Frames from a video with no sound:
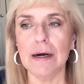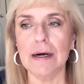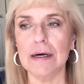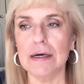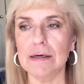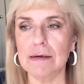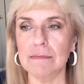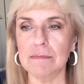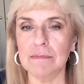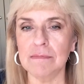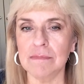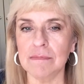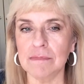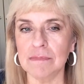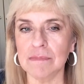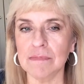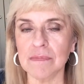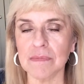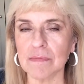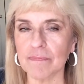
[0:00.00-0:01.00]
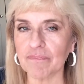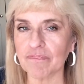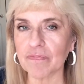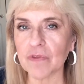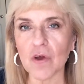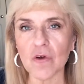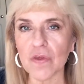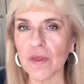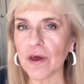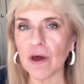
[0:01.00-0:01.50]

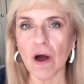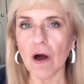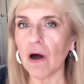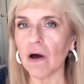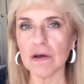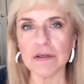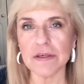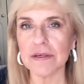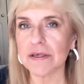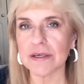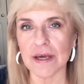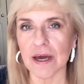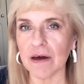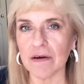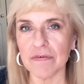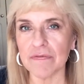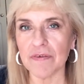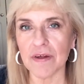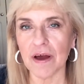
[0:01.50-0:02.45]
Not the hard stuff